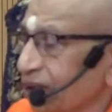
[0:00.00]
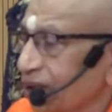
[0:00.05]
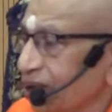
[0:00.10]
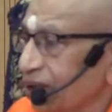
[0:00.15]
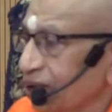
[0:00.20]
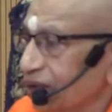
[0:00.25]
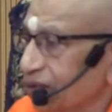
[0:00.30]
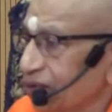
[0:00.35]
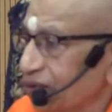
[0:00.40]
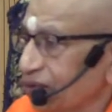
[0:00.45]

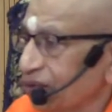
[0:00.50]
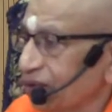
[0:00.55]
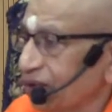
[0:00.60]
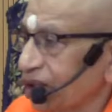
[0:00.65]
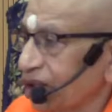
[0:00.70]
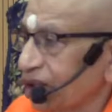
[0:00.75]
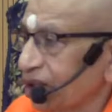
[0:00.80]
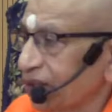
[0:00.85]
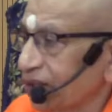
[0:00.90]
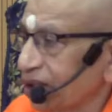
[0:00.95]

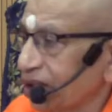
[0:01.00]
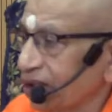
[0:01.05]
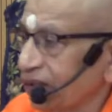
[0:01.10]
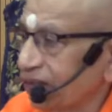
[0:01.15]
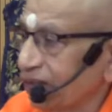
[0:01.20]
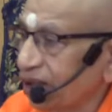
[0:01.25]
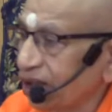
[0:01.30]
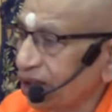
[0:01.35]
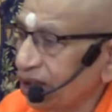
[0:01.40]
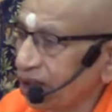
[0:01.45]
Shrunuyama
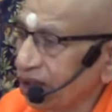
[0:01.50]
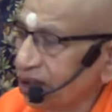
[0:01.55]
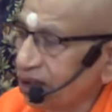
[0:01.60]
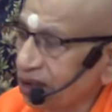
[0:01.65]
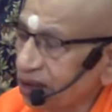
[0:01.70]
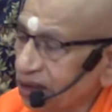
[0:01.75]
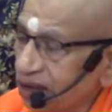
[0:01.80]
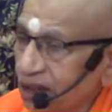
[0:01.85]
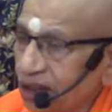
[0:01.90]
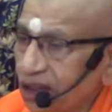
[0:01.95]
Devaha
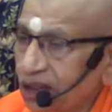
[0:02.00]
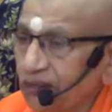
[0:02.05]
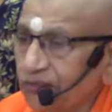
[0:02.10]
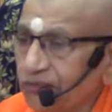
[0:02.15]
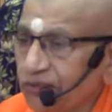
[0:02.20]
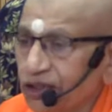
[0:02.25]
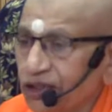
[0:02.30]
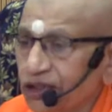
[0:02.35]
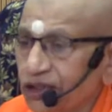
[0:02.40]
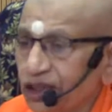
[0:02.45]
and
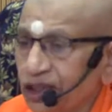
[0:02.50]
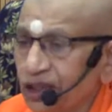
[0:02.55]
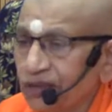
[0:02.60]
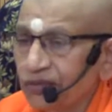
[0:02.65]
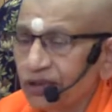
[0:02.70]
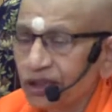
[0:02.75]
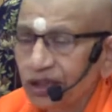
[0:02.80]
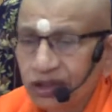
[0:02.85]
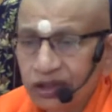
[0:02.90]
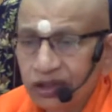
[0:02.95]

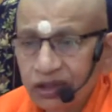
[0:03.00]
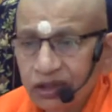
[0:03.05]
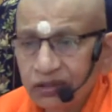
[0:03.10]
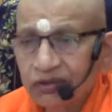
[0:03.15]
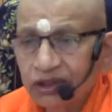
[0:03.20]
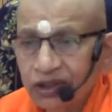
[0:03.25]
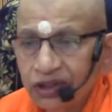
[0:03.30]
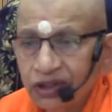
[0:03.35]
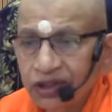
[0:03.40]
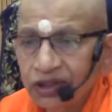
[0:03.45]
Pashyema
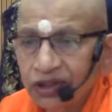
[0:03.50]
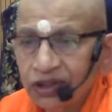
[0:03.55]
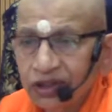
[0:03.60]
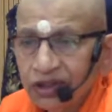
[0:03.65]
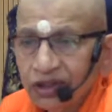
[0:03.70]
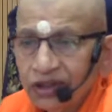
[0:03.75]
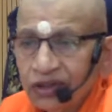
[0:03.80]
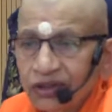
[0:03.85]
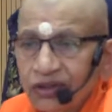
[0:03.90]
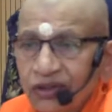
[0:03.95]
Akshabihi.
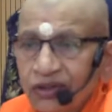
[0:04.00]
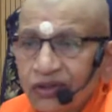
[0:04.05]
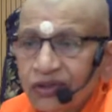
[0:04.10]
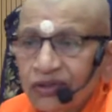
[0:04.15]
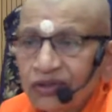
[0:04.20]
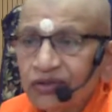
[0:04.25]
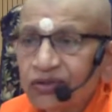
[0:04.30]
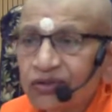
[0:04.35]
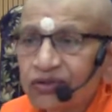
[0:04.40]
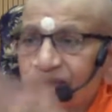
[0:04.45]

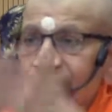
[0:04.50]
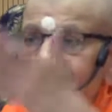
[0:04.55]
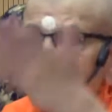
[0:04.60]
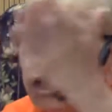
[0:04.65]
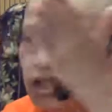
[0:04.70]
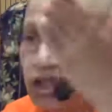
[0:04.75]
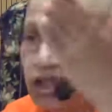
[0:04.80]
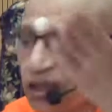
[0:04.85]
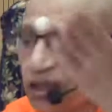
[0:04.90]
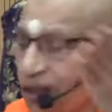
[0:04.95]
So
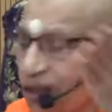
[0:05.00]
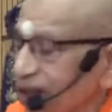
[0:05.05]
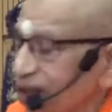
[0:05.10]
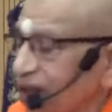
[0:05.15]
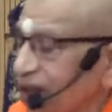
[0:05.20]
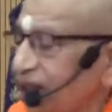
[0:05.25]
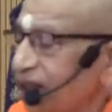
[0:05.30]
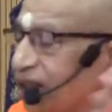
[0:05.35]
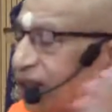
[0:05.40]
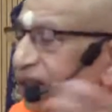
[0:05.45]
seeing
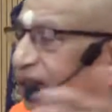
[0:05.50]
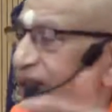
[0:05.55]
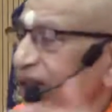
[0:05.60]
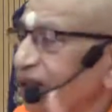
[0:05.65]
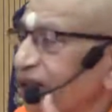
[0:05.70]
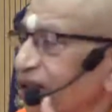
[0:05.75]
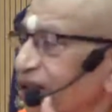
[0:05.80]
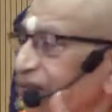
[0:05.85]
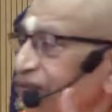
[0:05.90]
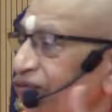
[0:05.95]
and
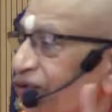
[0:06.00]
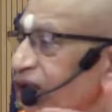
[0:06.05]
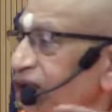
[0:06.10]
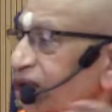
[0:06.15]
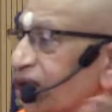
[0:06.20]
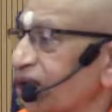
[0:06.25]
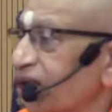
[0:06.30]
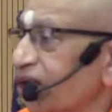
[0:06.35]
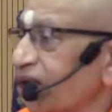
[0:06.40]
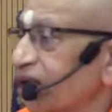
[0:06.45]

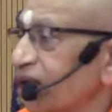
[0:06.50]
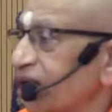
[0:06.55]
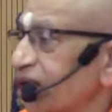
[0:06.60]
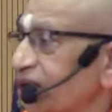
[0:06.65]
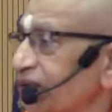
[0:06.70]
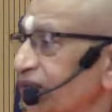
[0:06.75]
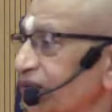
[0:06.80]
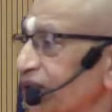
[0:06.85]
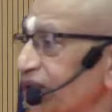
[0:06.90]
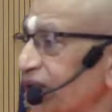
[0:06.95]
what
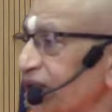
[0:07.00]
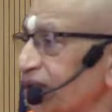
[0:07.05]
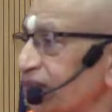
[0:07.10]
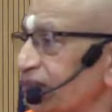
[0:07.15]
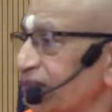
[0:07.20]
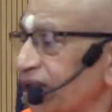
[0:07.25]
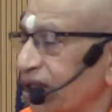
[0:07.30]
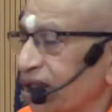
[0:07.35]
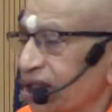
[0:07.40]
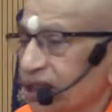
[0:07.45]
knowledge we get
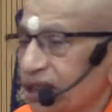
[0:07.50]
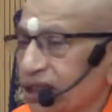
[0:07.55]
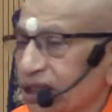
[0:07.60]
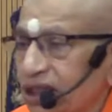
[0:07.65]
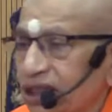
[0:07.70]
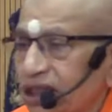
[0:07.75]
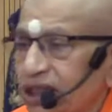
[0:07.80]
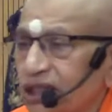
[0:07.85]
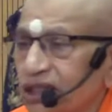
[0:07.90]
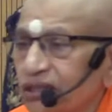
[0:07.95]
by
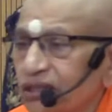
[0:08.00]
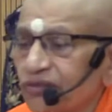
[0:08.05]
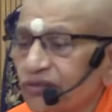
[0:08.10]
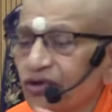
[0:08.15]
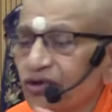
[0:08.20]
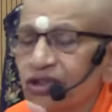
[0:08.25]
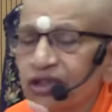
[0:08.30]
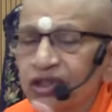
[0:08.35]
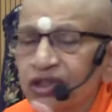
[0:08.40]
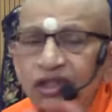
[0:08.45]
seeing is the
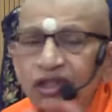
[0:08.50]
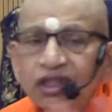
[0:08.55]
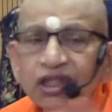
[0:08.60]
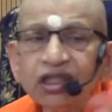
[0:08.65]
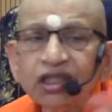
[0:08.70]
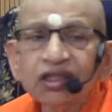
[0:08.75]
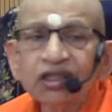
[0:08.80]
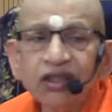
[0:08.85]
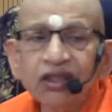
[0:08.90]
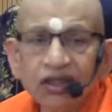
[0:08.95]
most
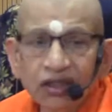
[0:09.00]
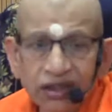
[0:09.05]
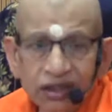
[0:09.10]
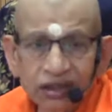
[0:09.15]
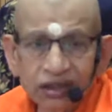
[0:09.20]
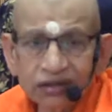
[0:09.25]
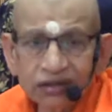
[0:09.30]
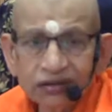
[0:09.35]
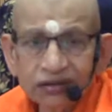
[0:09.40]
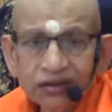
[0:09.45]
clear
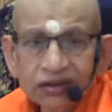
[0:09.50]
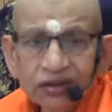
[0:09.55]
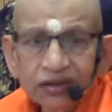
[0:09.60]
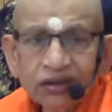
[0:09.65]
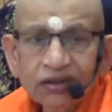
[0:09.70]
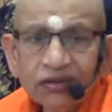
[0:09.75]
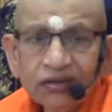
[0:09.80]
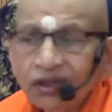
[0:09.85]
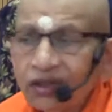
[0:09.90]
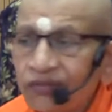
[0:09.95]
knowledge,
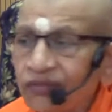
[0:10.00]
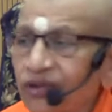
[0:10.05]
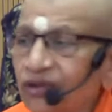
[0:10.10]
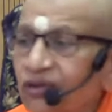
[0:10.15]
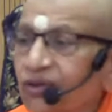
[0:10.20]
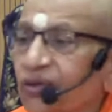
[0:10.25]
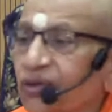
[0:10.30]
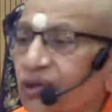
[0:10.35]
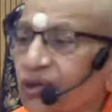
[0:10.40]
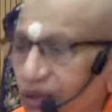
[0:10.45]

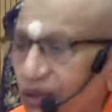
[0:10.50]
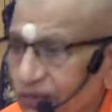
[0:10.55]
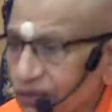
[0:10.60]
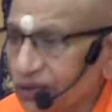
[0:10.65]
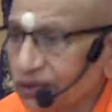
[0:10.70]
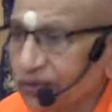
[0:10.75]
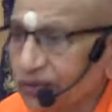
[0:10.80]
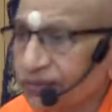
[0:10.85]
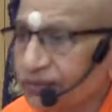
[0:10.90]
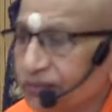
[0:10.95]
leaving no
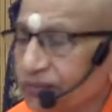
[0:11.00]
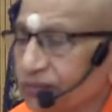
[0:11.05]
doubt.